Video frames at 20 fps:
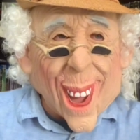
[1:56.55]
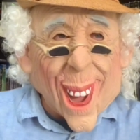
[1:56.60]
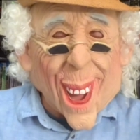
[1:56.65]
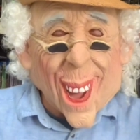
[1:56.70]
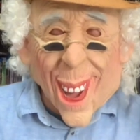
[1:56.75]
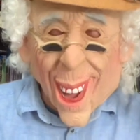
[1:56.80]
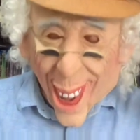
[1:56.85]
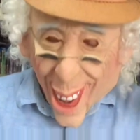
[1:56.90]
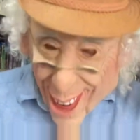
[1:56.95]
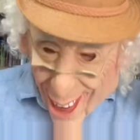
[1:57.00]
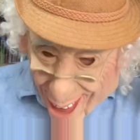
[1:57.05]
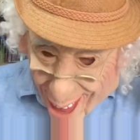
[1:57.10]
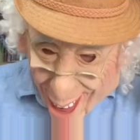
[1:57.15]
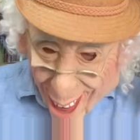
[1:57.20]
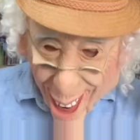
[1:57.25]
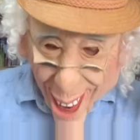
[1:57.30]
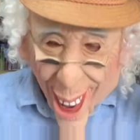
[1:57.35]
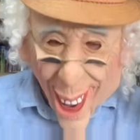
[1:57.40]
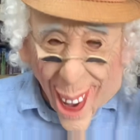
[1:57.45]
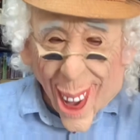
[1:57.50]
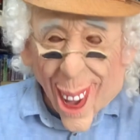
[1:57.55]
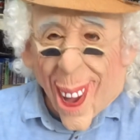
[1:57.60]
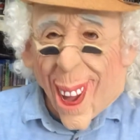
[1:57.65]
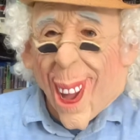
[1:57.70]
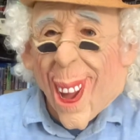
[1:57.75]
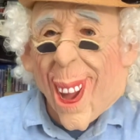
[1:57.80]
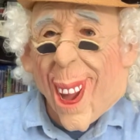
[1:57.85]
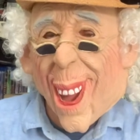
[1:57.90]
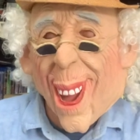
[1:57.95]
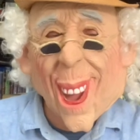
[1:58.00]
Let's let's talk about the
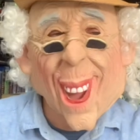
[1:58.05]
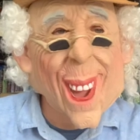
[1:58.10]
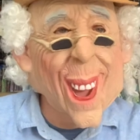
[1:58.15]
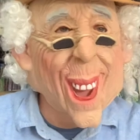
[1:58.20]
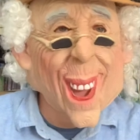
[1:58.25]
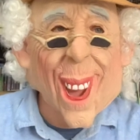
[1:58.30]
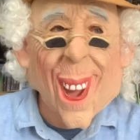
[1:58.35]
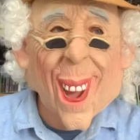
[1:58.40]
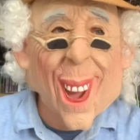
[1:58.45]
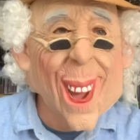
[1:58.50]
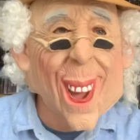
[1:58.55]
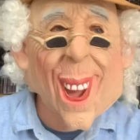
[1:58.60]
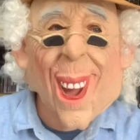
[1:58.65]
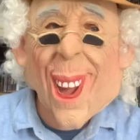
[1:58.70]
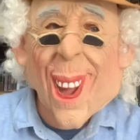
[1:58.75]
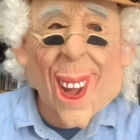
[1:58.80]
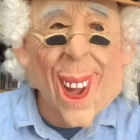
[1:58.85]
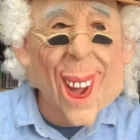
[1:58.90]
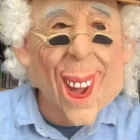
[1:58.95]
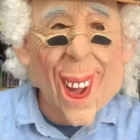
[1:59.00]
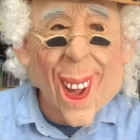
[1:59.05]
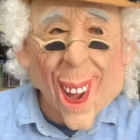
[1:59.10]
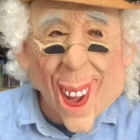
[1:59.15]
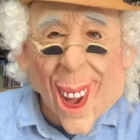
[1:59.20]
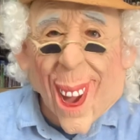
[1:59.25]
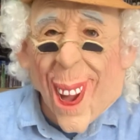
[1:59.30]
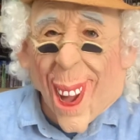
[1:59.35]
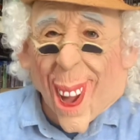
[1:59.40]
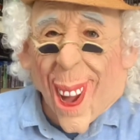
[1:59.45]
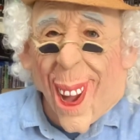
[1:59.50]
plot. I'm excited. You can
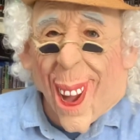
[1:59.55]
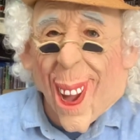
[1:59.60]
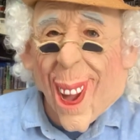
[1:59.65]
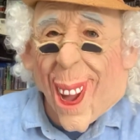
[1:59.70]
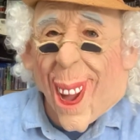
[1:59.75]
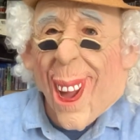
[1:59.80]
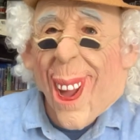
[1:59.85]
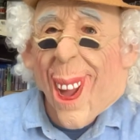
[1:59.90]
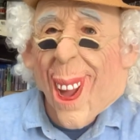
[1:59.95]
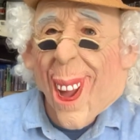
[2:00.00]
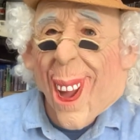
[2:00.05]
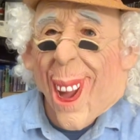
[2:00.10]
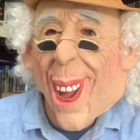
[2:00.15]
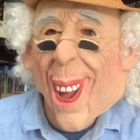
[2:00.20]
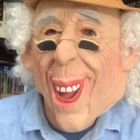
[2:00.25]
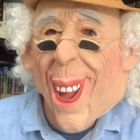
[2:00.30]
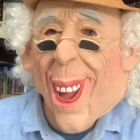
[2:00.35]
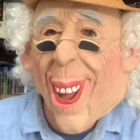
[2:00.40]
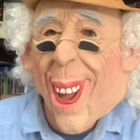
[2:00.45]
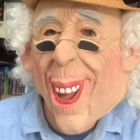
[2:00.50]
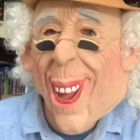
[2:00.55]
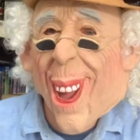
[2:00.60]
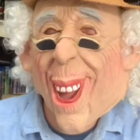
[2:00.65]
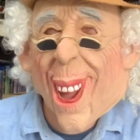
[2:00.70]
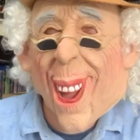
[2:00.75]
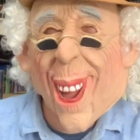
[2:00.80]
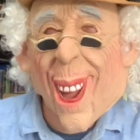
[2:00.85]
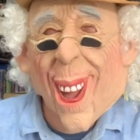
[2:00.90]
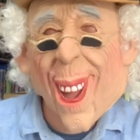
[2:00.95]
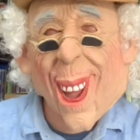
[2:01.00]
hear my voice. I'm excited about this.
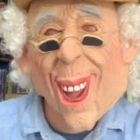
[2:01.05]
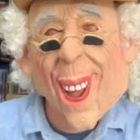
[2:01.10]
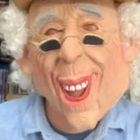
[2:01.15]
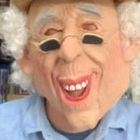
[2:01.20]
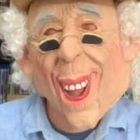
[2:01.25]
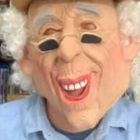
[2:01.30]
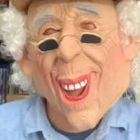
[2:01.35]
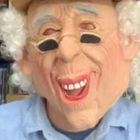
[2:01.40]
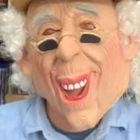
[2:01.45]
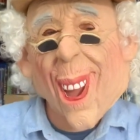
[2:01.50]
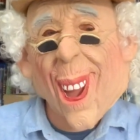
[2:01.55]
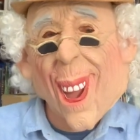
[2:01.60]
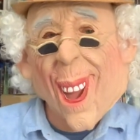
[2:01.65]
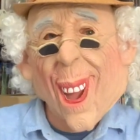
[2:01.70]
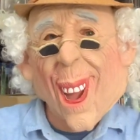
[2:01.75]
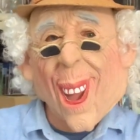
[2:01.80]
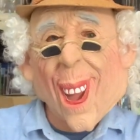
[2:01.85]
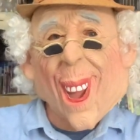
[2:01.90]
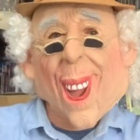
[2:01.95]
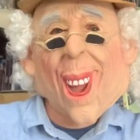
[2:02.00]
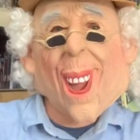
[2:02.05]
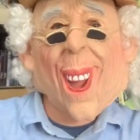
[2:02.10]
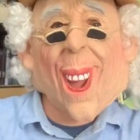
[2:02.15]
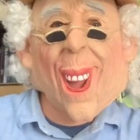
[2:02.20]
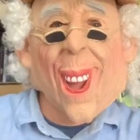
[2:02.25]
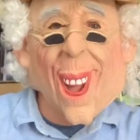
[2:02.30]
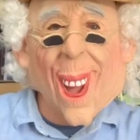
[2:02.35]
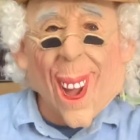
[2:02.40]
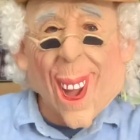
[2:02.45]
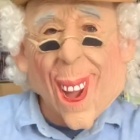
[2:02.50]
Um, we have